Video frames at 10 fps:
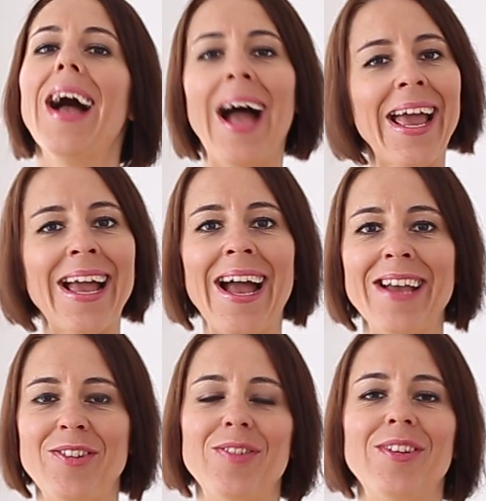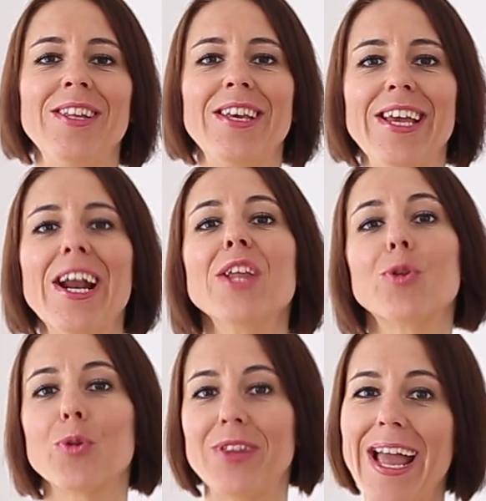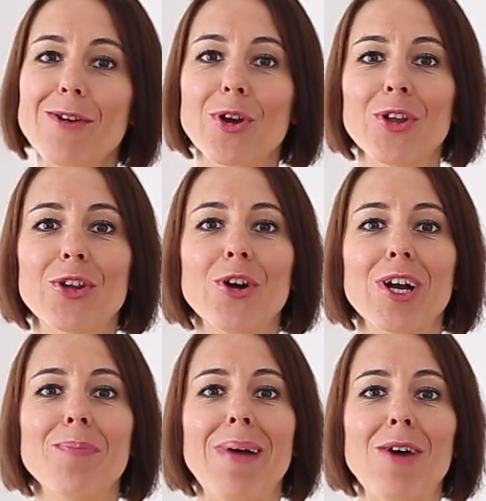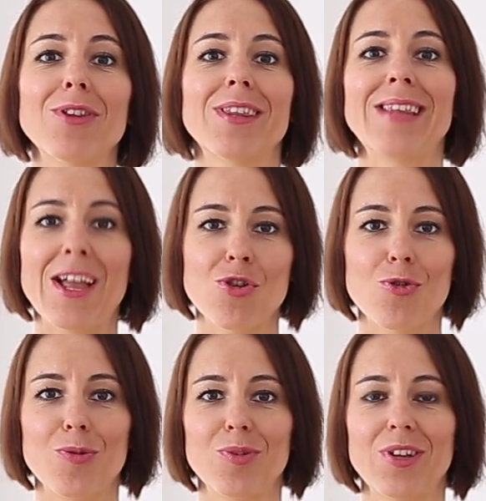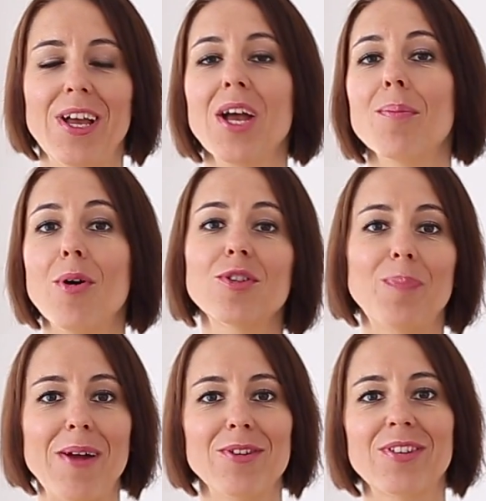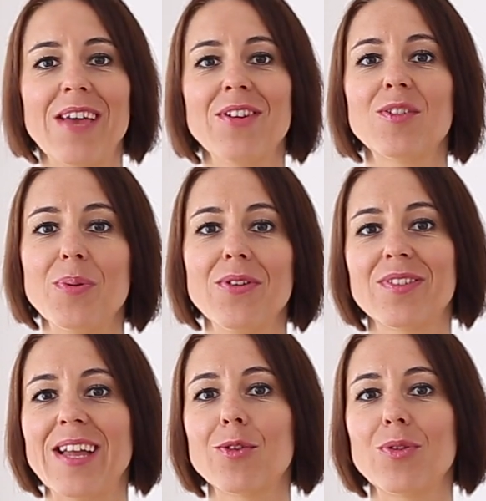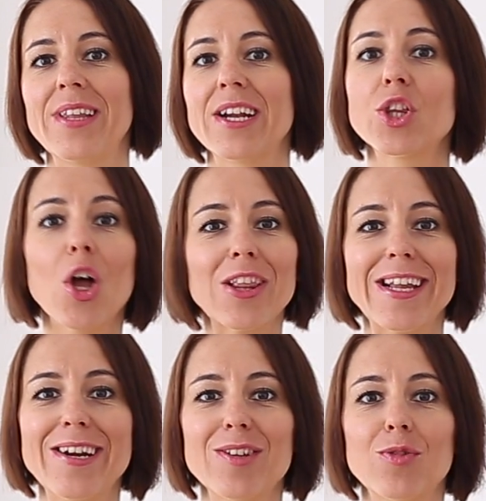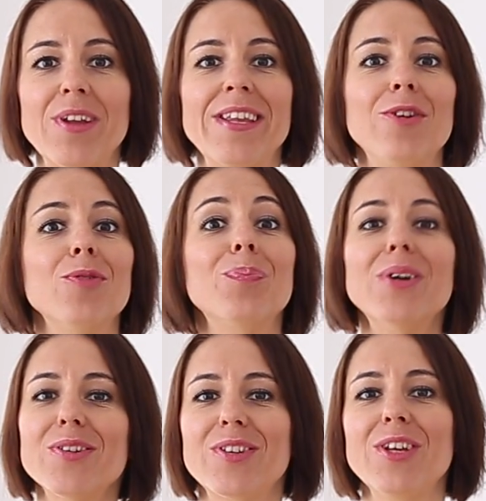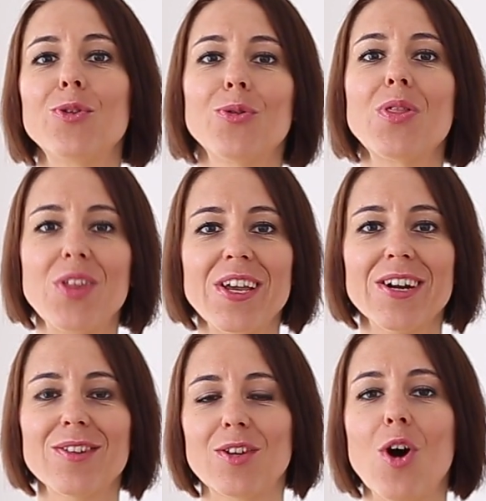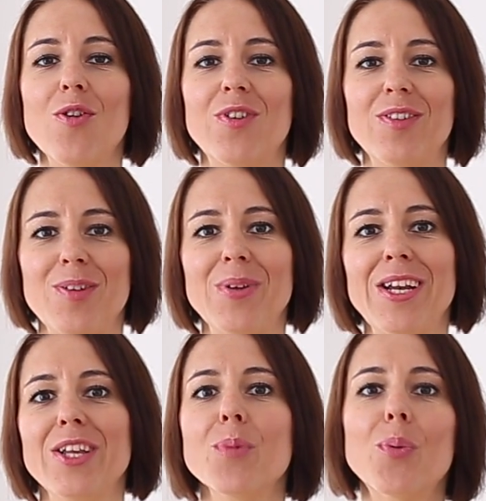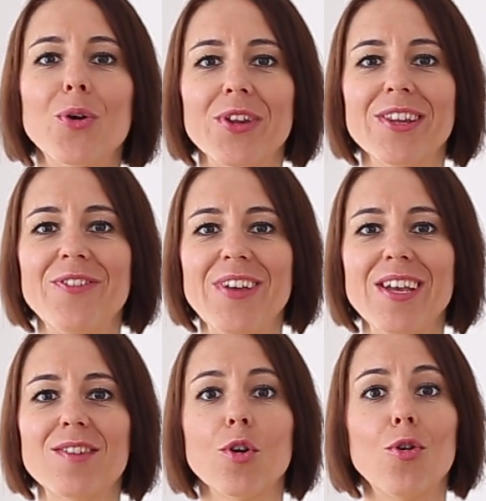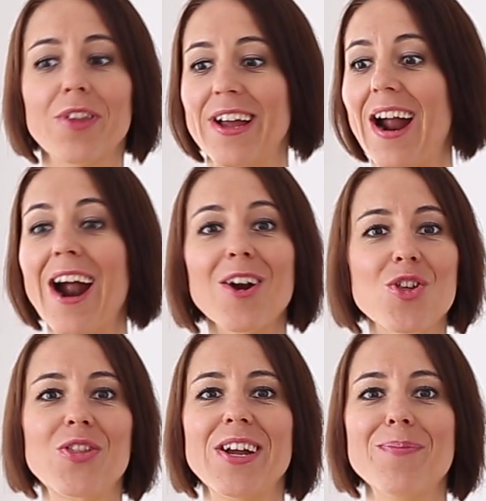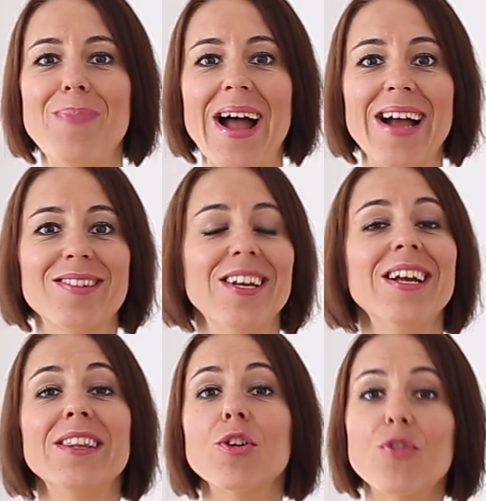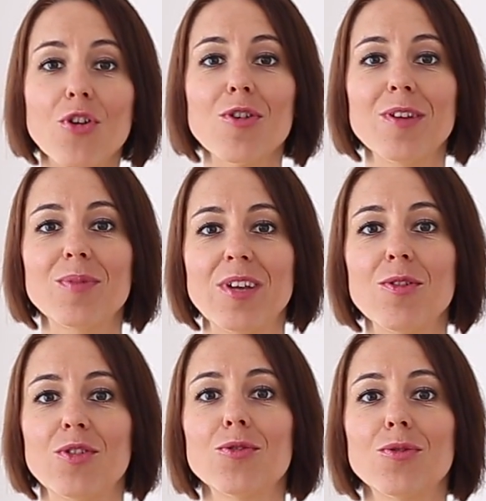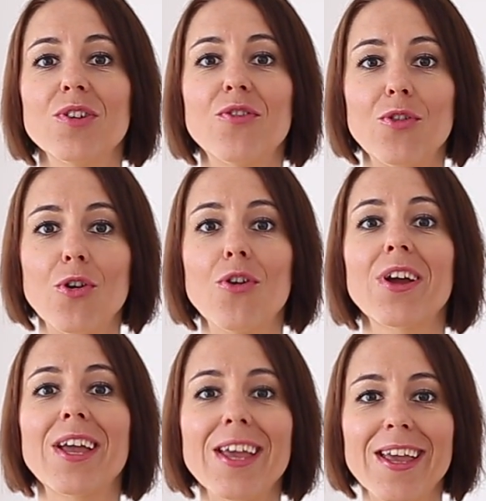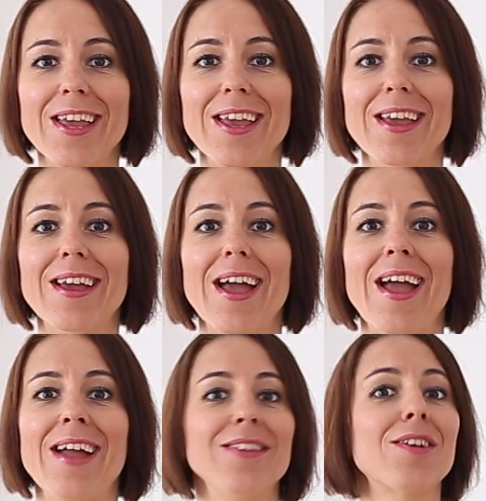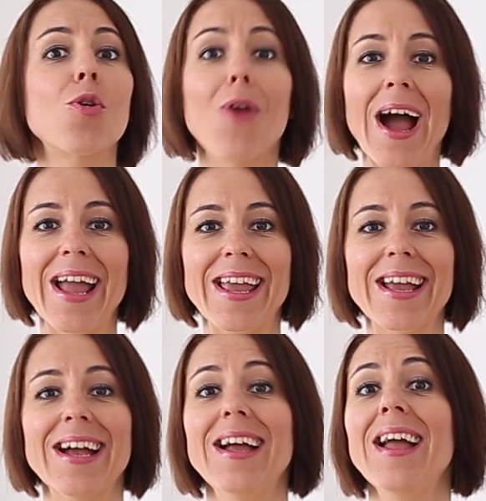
Hi guys, it's Didi here, and today we're gonna talk about tantrums. Most parents have experienced that with their toddlers when they will burst into tears over seemingly unimportant things, or they arch their backs, they throw themselves onto the floor, kicking and crying.